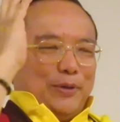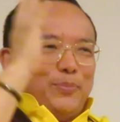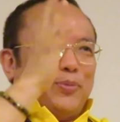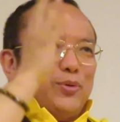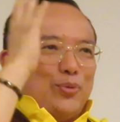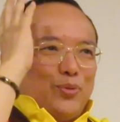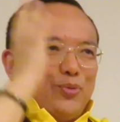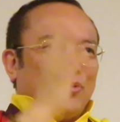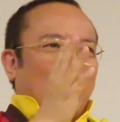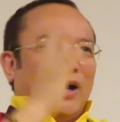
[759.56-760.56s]
People
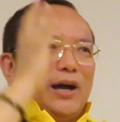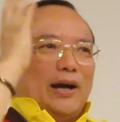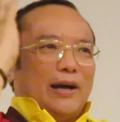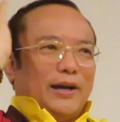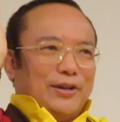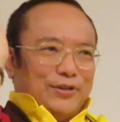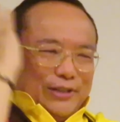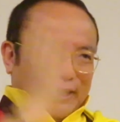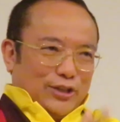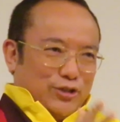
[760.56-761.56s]
who are
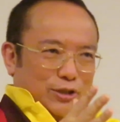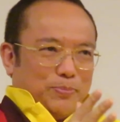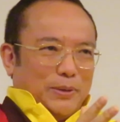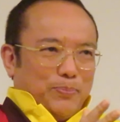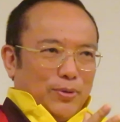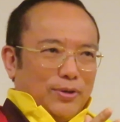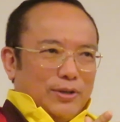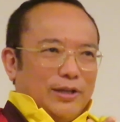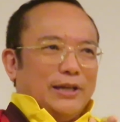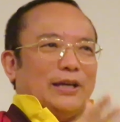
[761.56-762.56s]
religious people
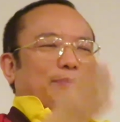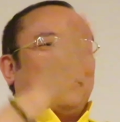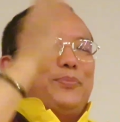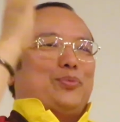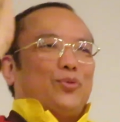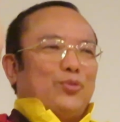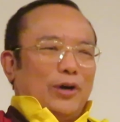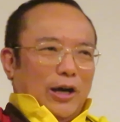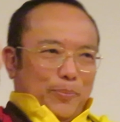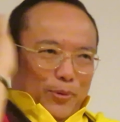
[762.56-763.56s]
who
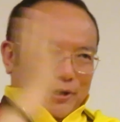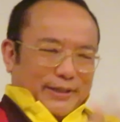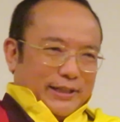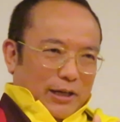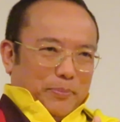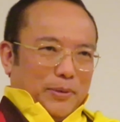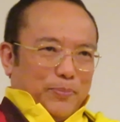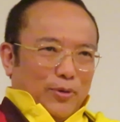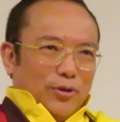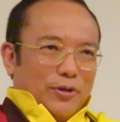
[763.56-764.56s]
are political
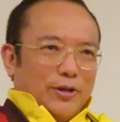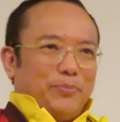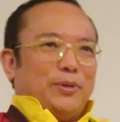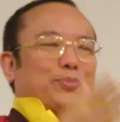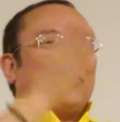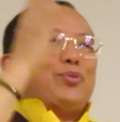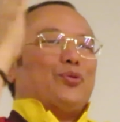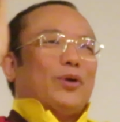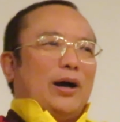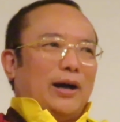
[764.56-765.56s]
people
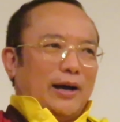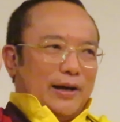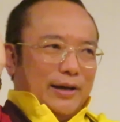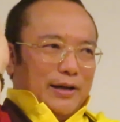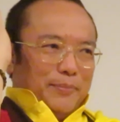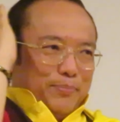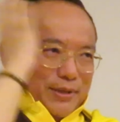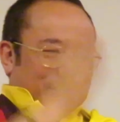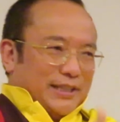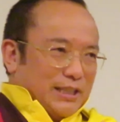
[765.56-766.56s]
who are
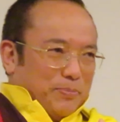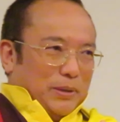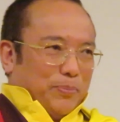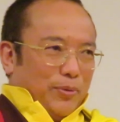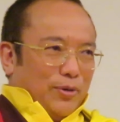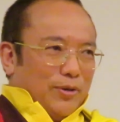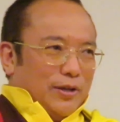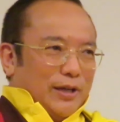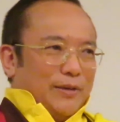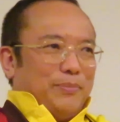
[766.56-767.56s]
business people
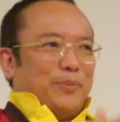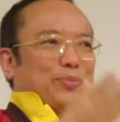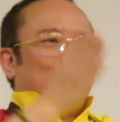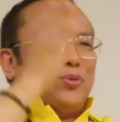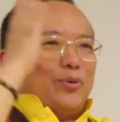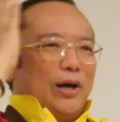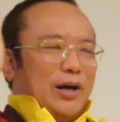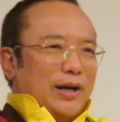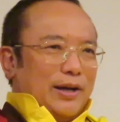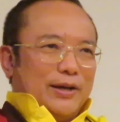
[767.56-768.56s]
who
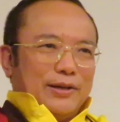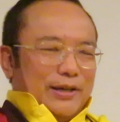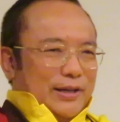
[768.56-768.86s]
are